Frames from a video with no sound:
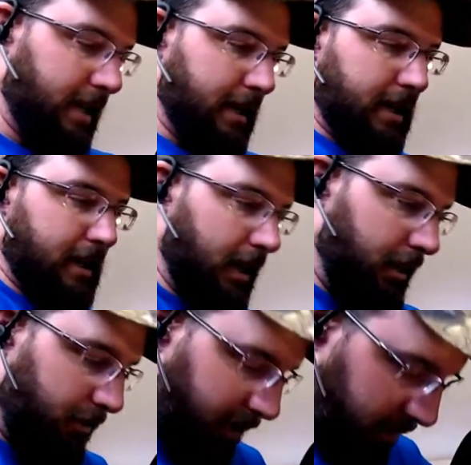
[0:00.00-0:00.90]
Uh,
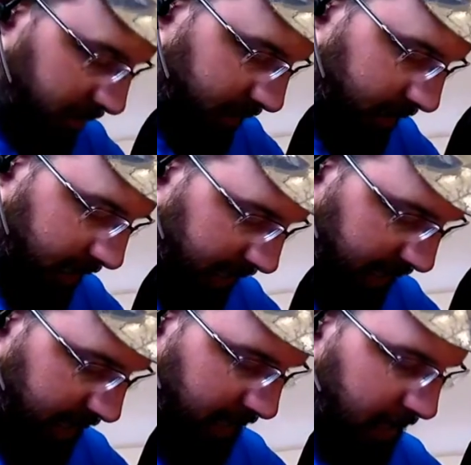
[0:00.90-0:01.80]
continuing on,
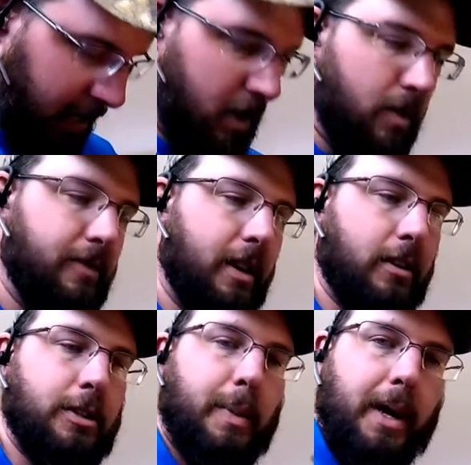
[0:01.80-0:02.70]
we've got
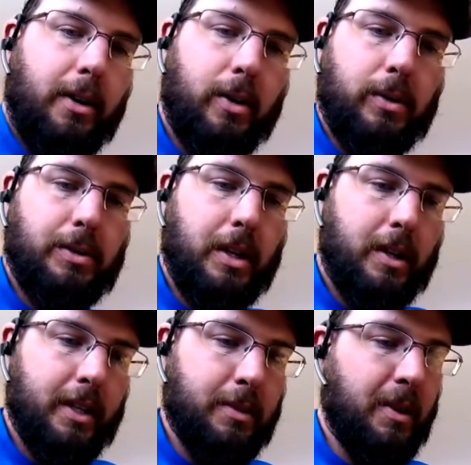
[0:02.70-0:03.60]
our spider hole
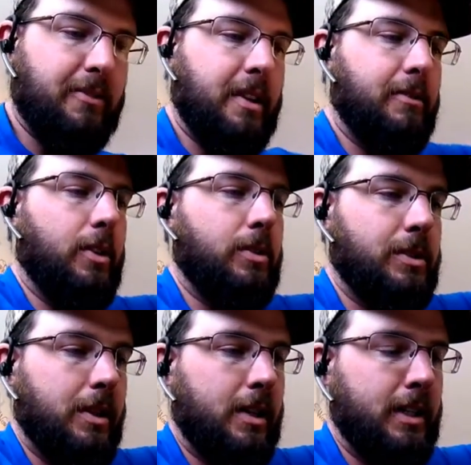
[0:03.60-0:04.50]
saw. That's my favorite hole
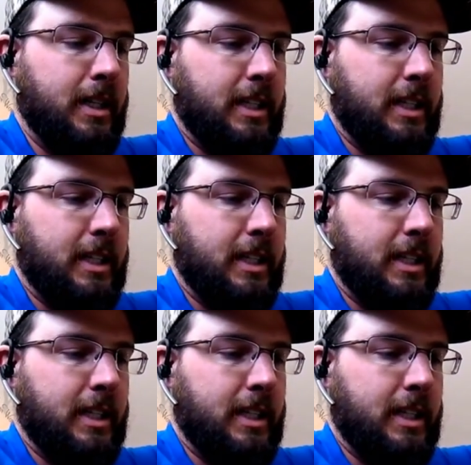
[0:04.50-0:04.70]
saw.